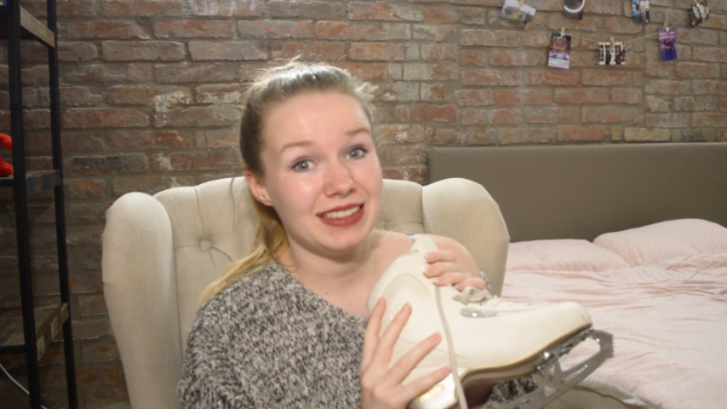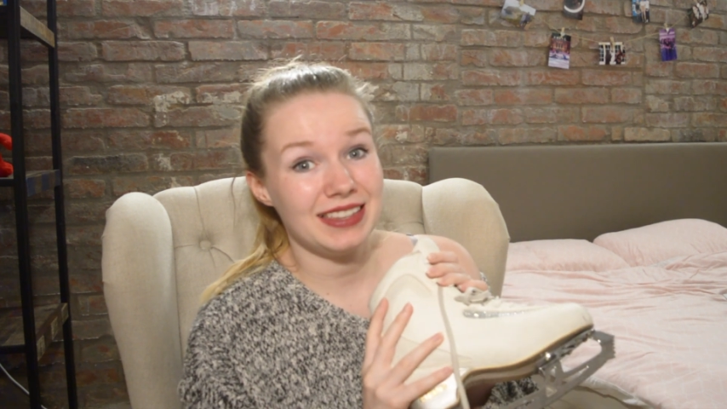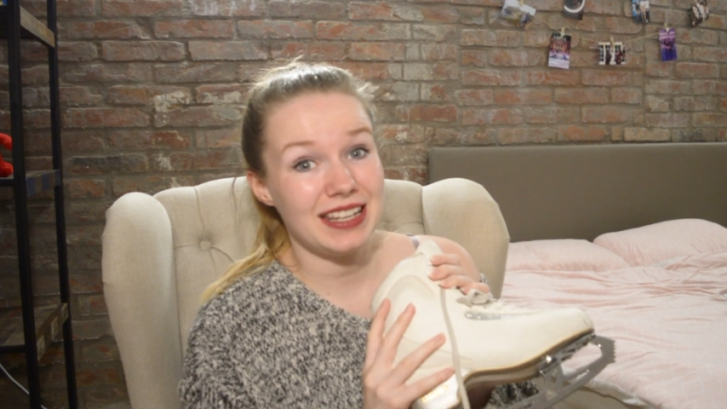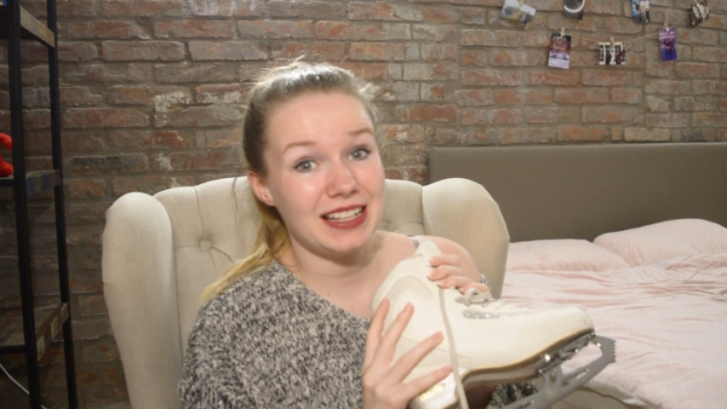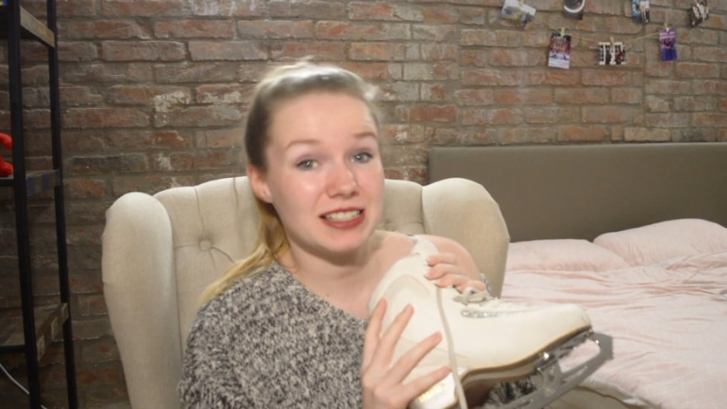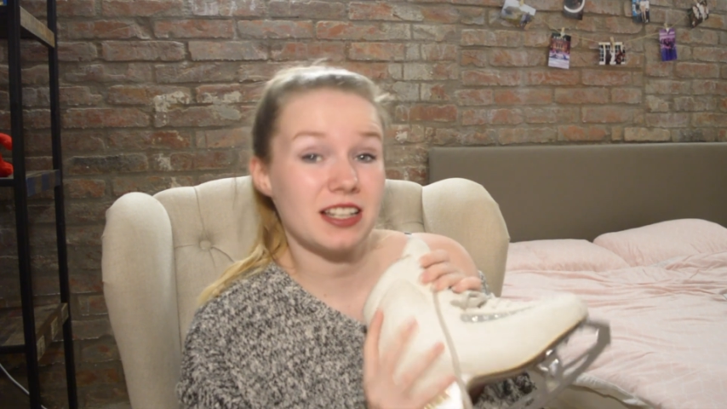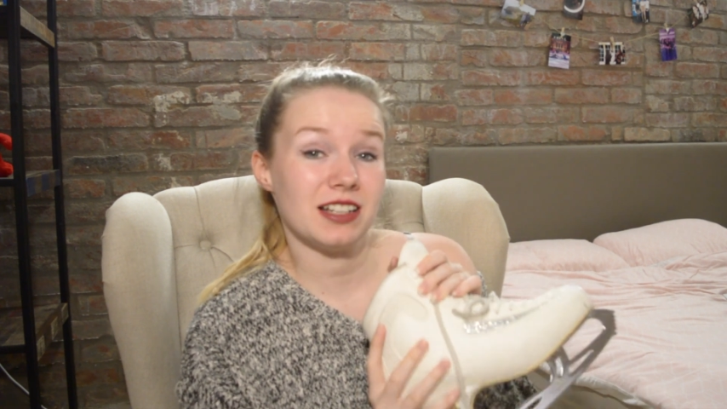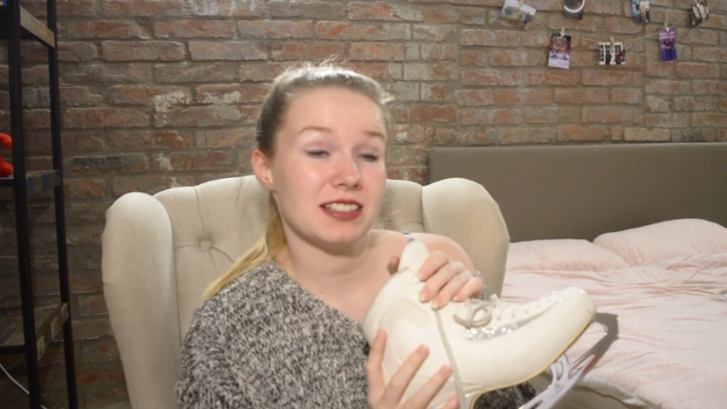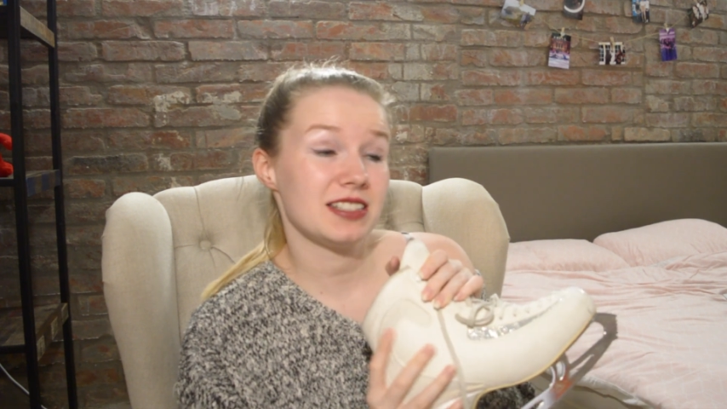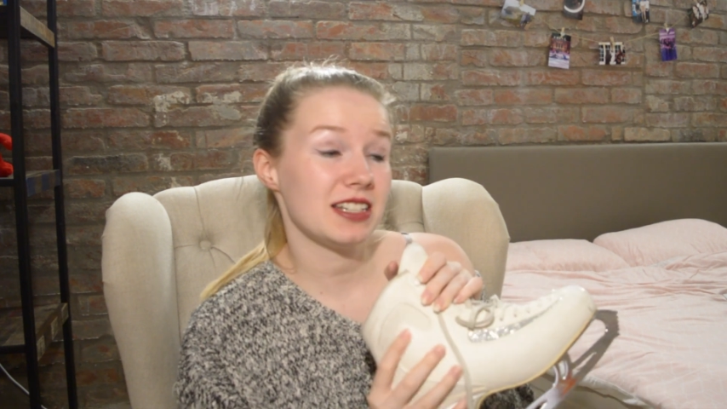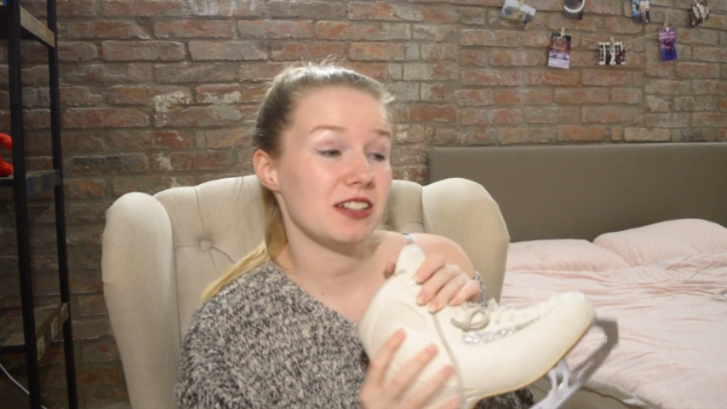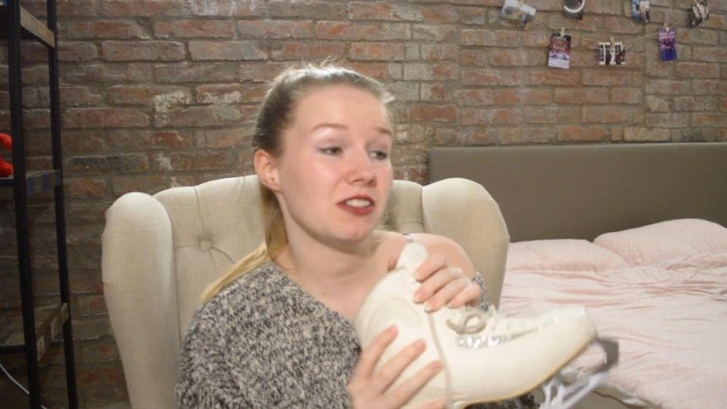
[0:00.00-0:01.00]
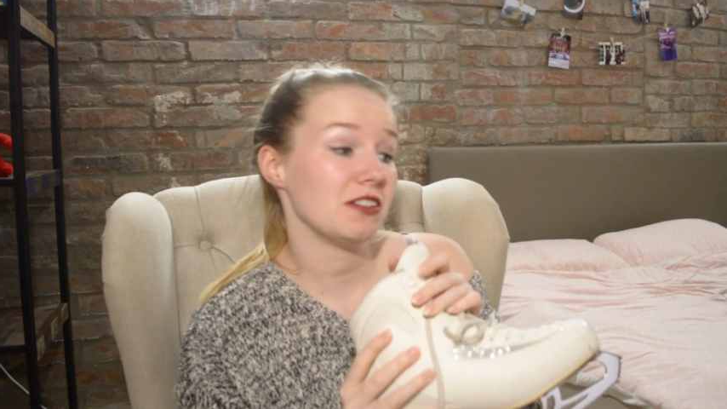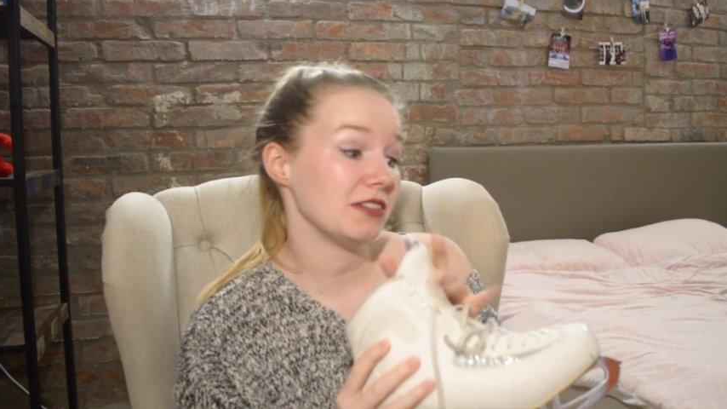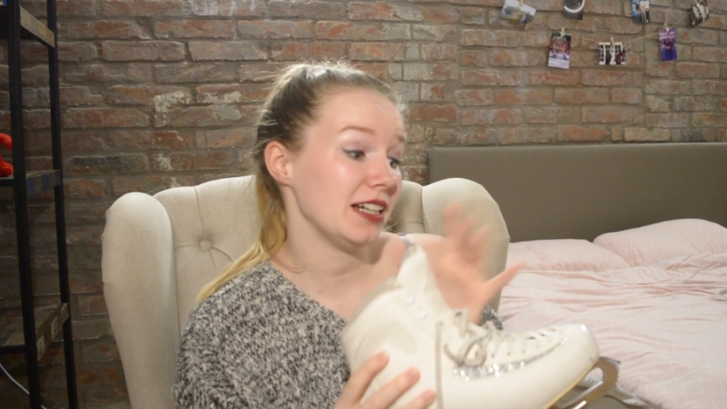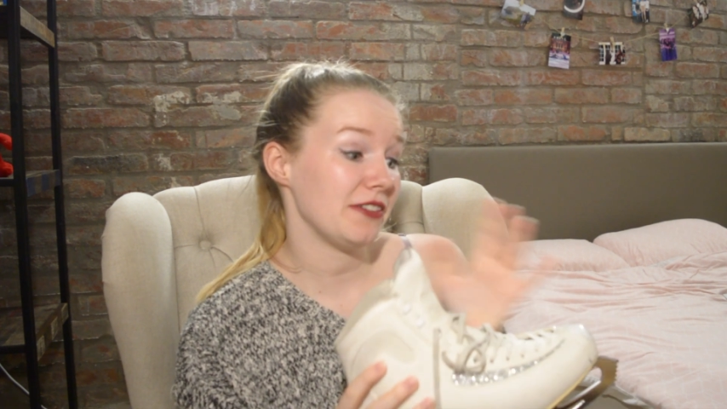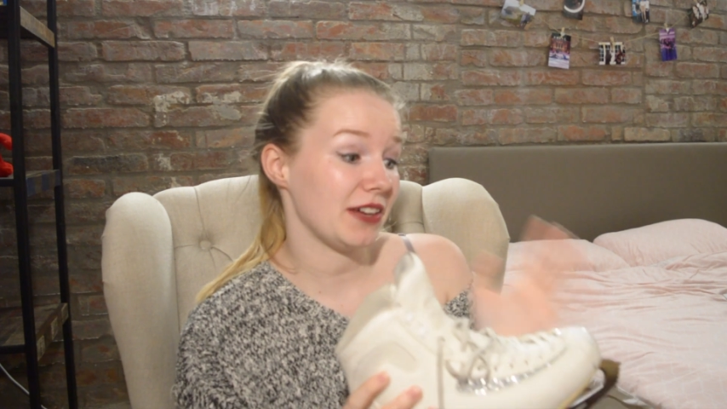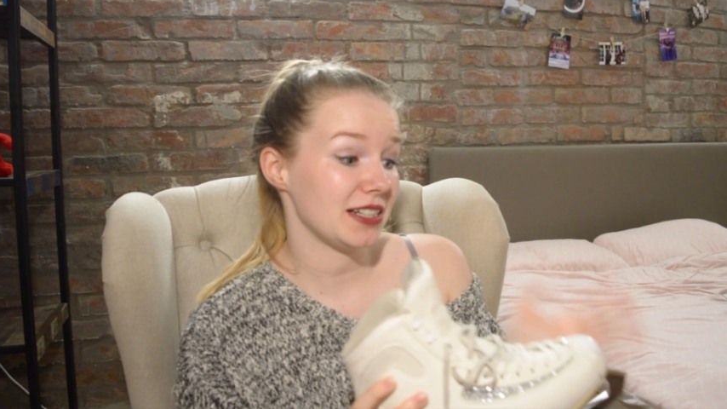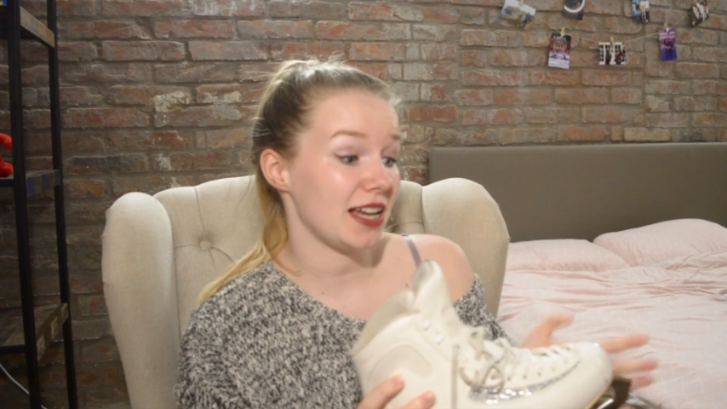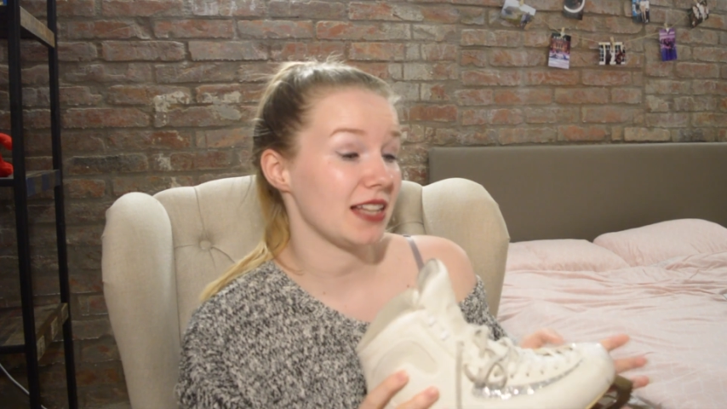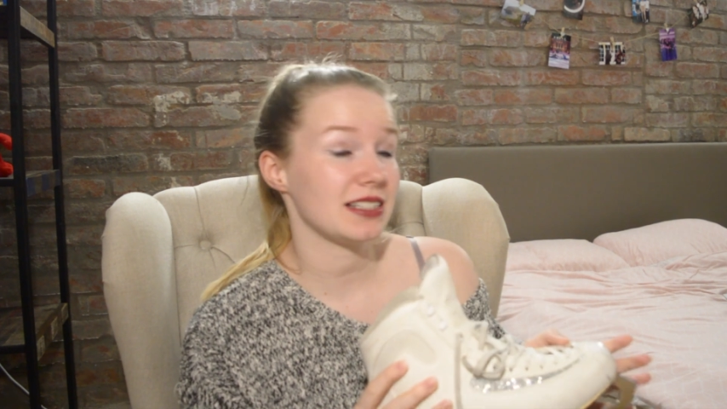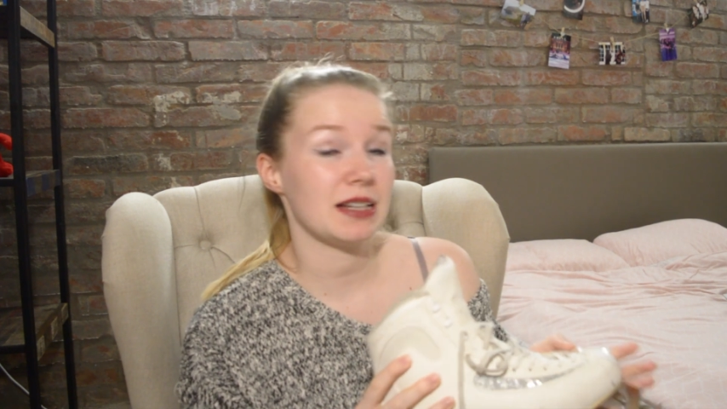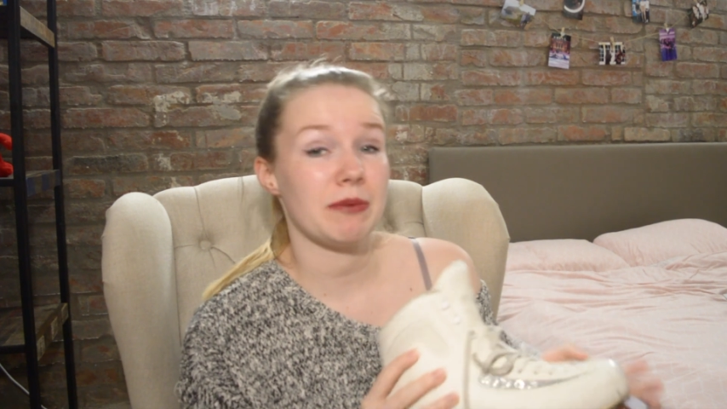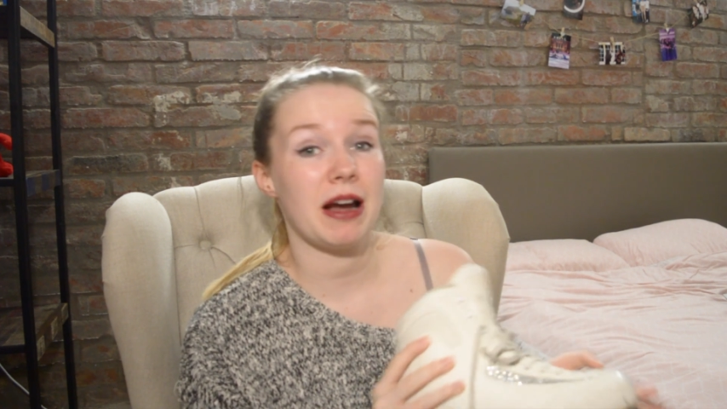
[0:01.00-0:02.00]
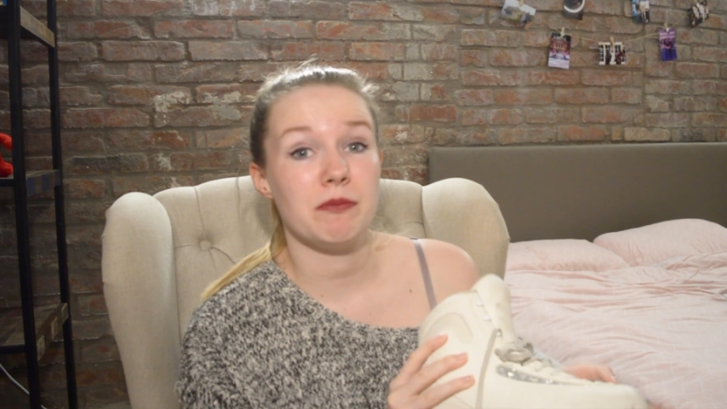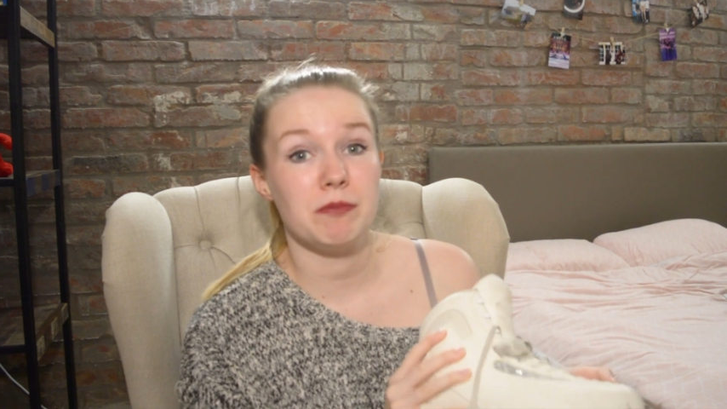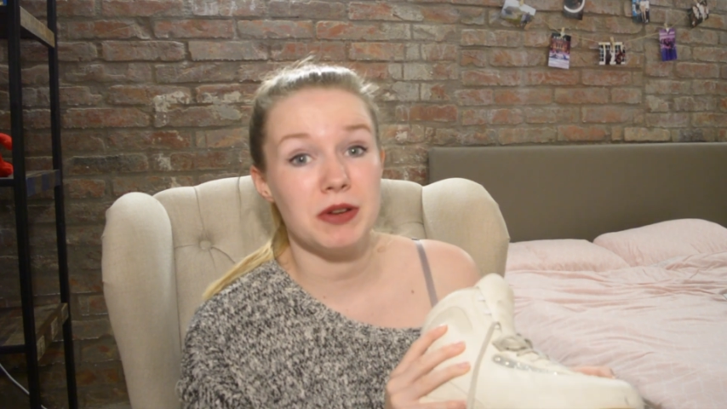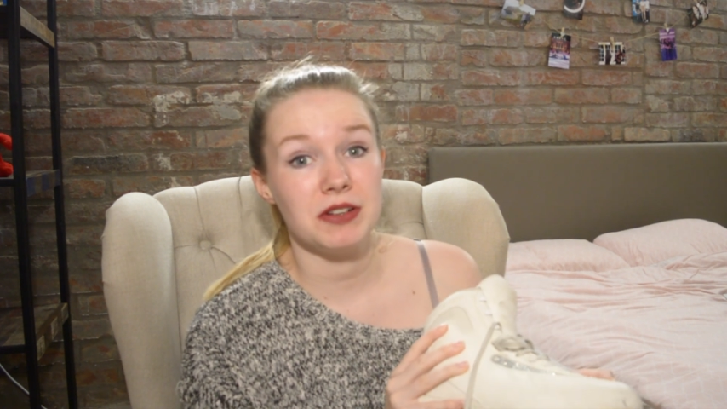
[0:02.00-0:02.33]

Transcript: these are still a really fantastic pair of